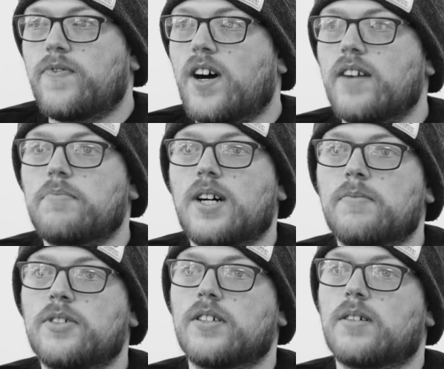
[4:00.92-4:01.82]

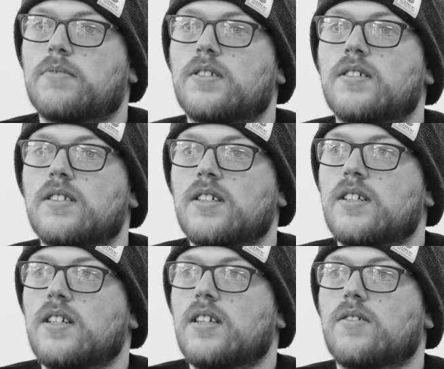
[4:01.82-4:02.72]
barbershops
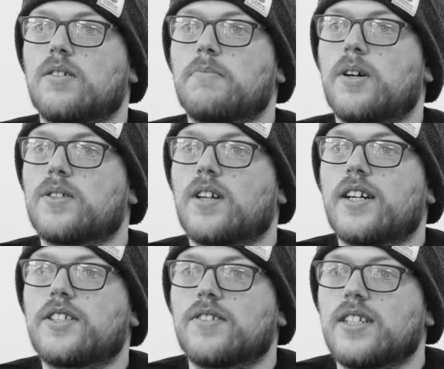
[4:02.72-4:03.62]
on most
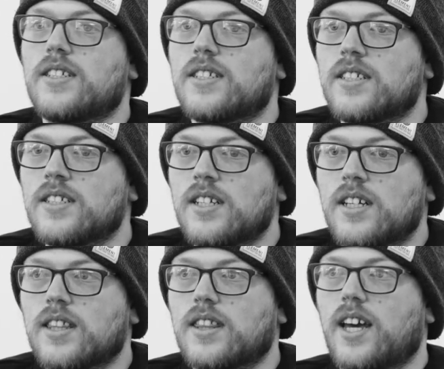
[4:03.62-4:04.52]
high streets.
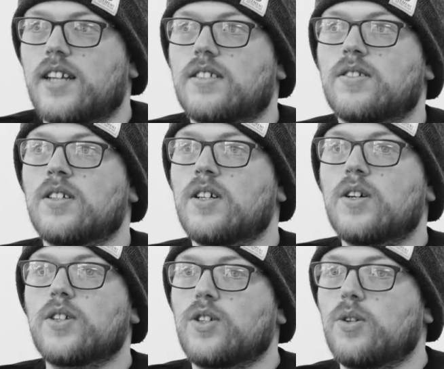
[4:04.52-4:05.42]

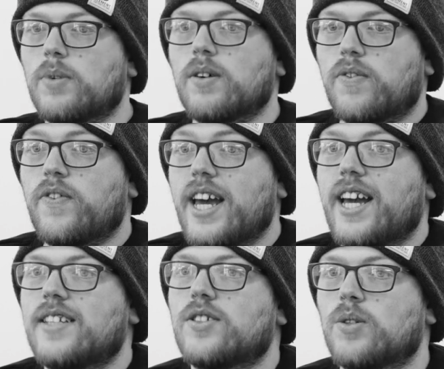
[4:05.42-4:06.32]
You will
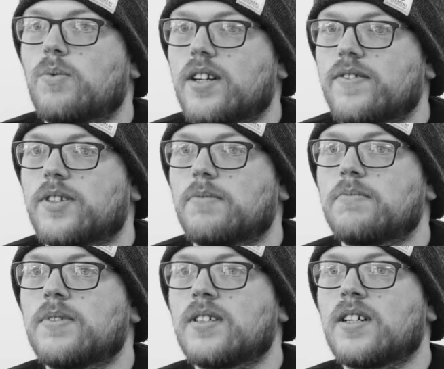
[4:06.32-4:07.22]
fit into one of
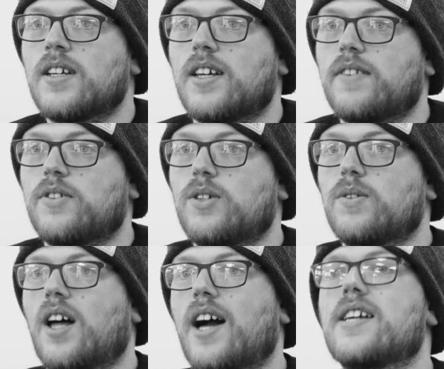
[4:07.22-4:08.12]
them. If
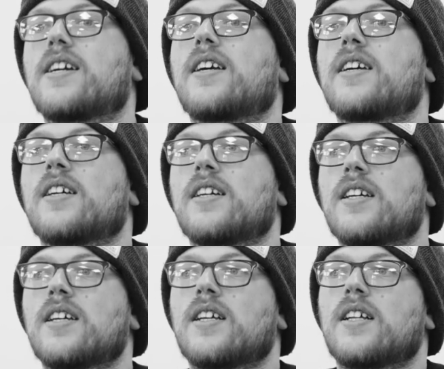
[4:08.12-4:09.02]
you like,
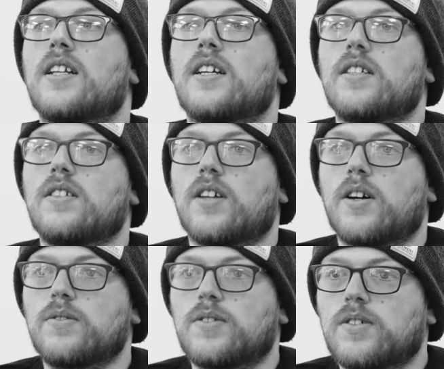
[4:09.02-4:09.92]
you
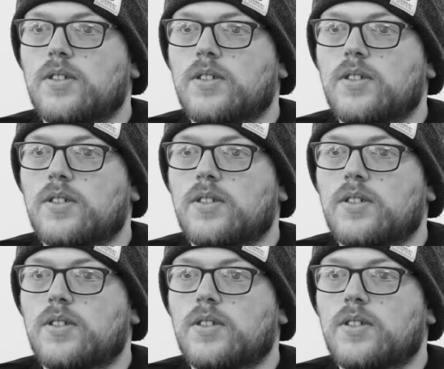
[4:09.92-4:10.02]
know,